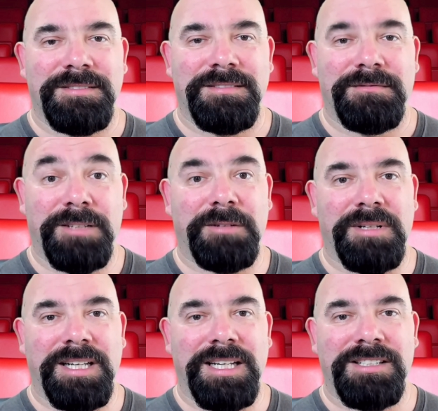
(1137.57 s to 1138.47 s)

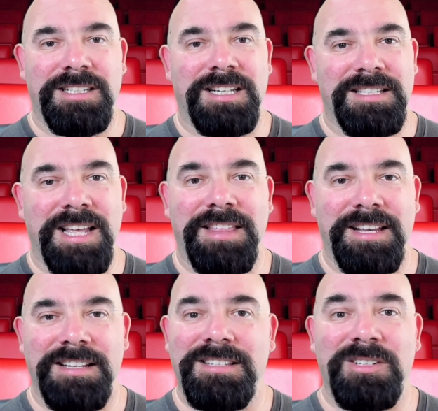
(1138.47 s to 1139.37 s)
frequently just because I
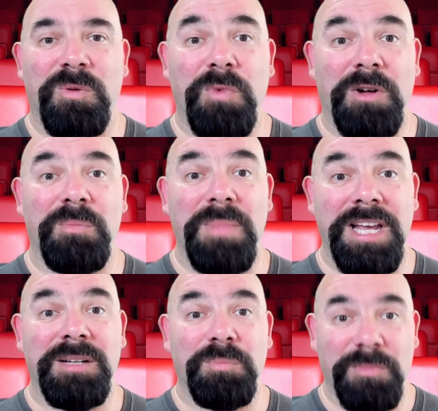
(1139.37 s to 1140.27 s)
think it's such a
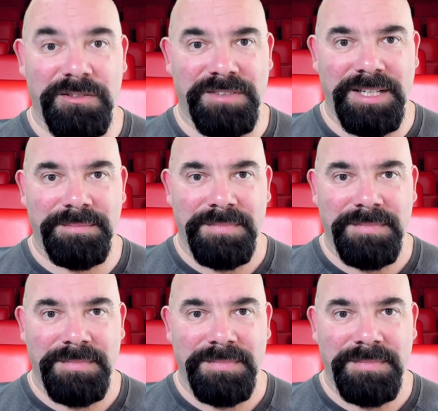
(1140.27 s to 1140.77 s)
well-made movie.